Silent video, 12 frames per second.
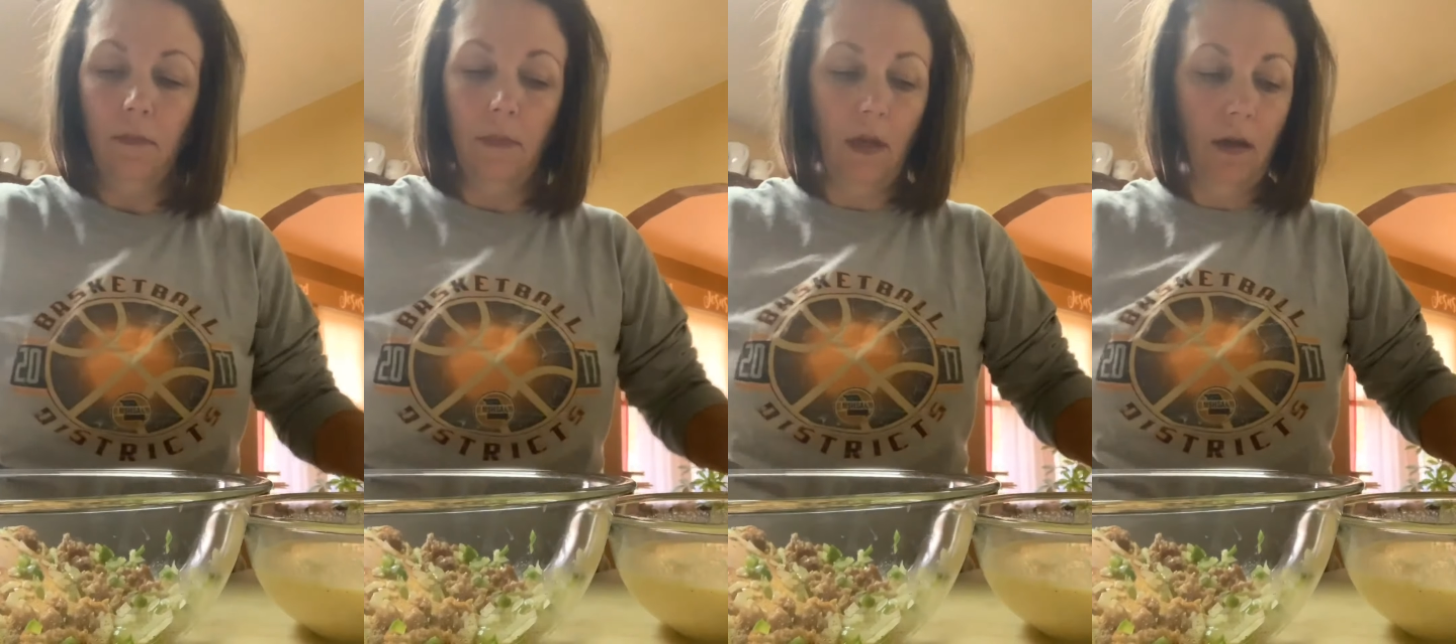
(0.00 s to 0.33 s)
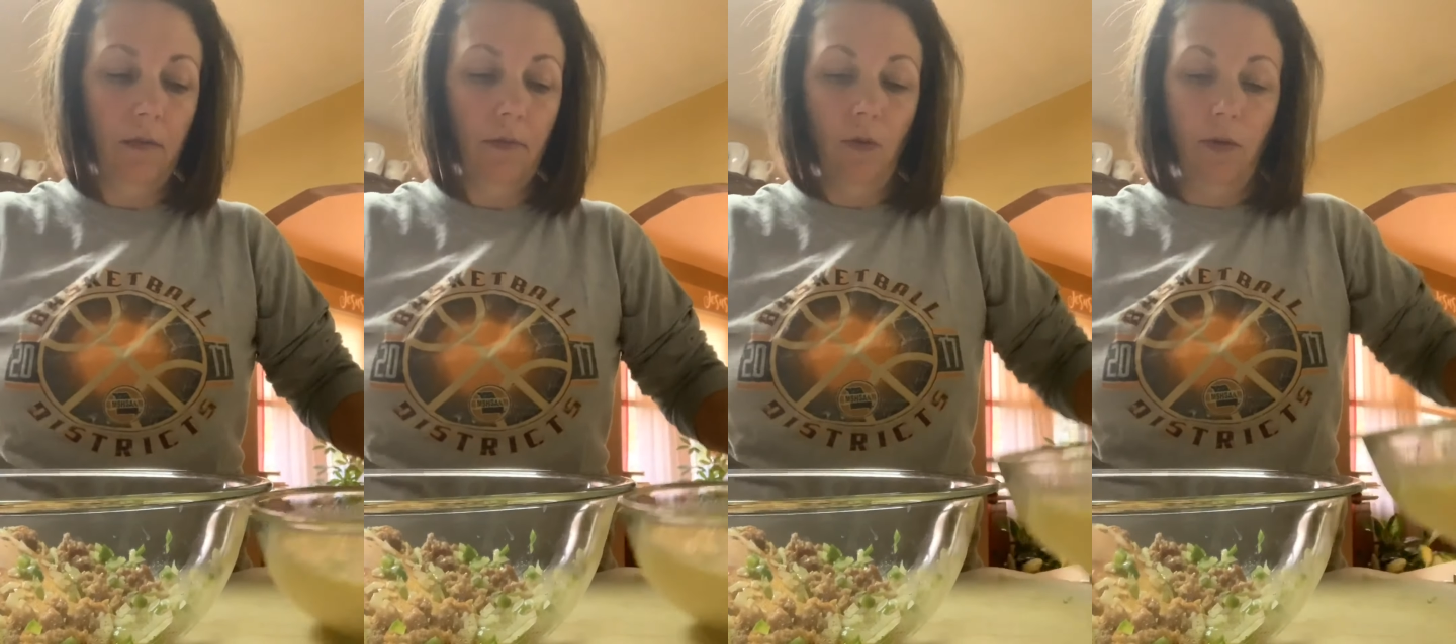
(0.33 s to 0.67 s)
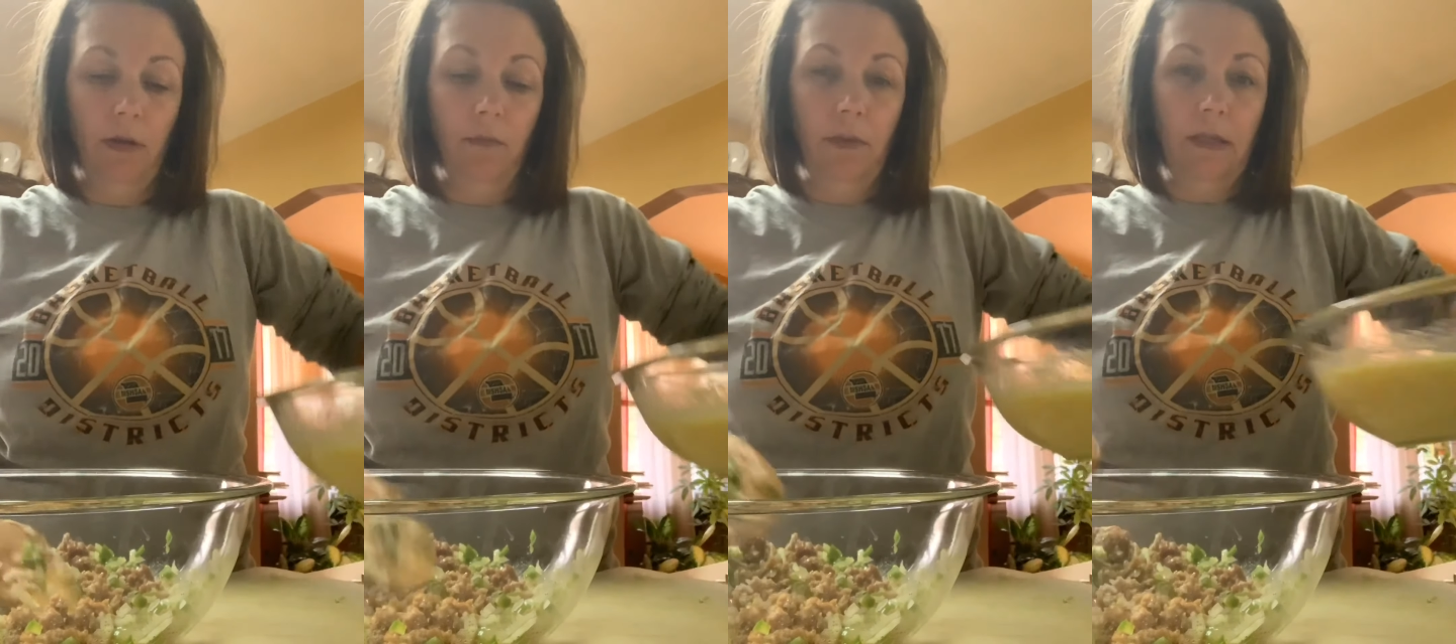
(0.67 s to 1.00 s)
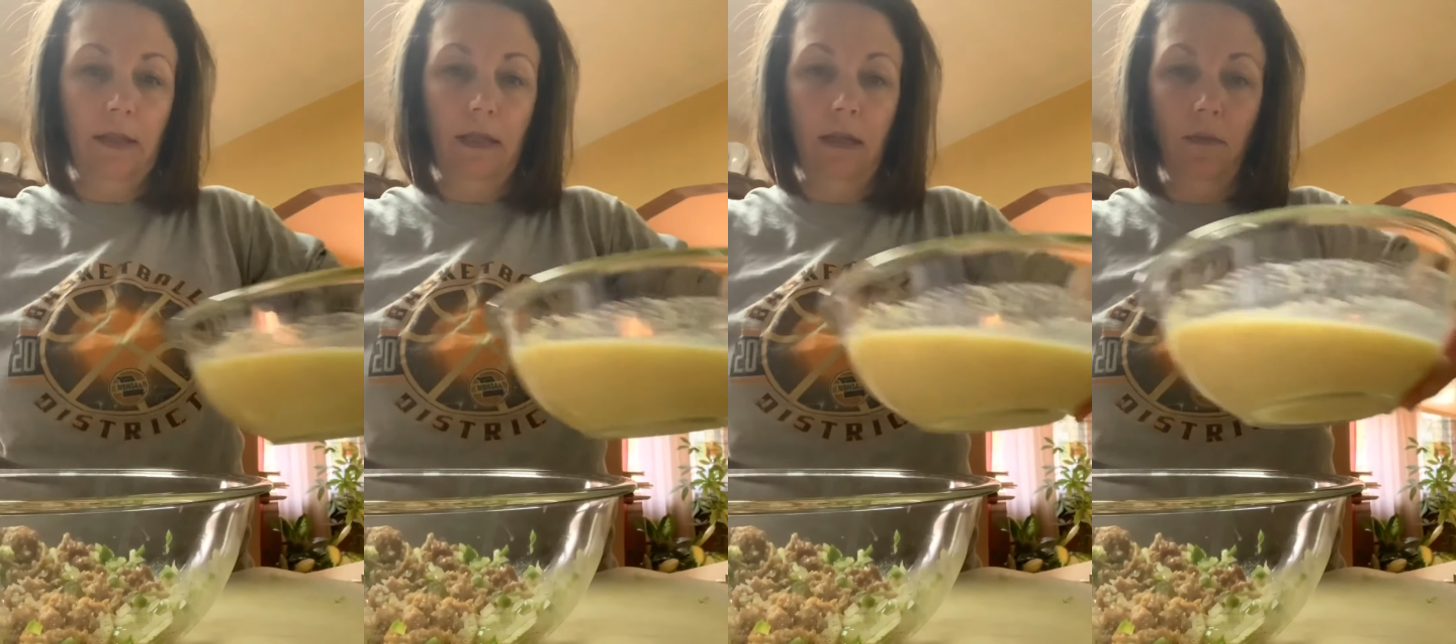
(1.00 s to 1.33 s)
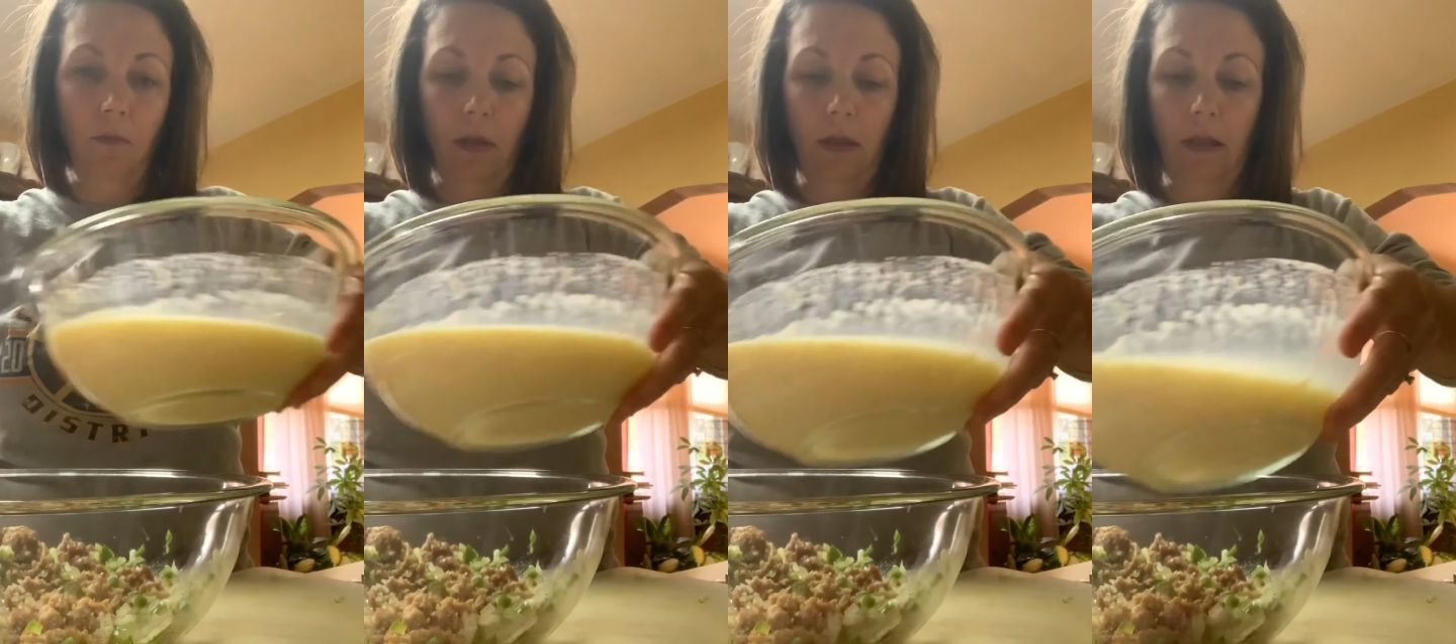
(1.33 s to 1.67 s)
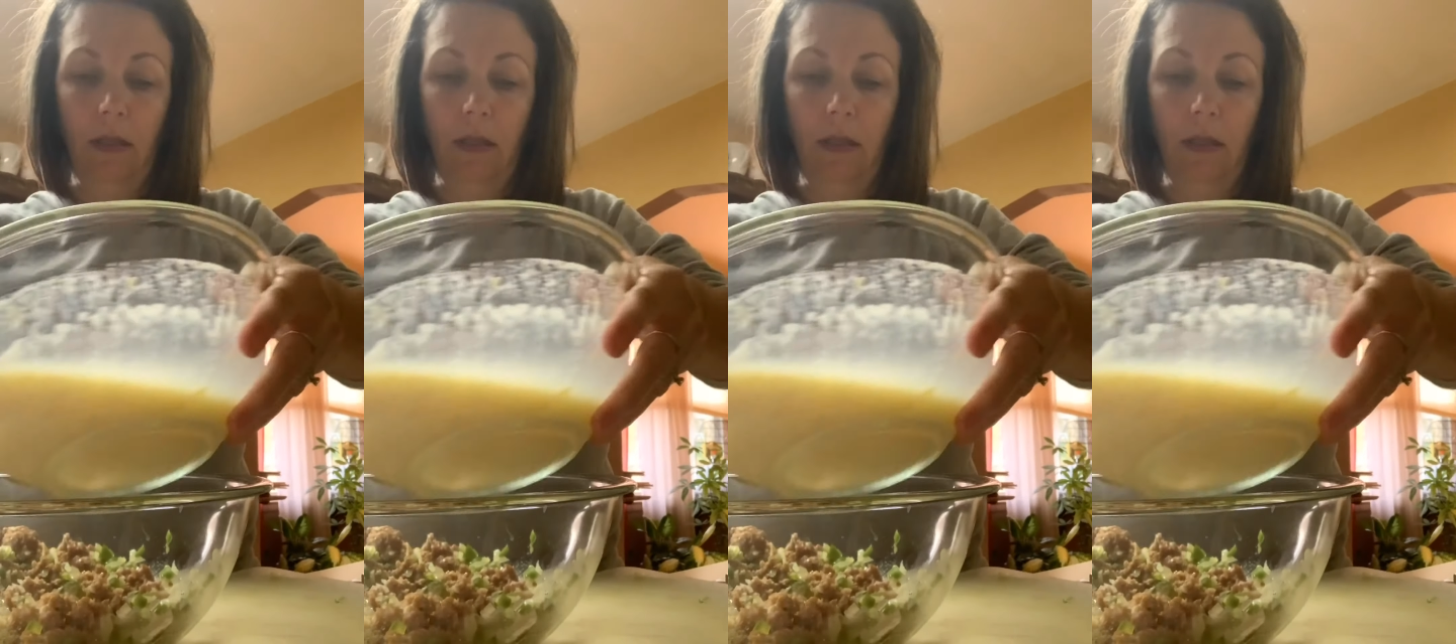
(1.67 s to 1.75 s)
I'm going to mix it in with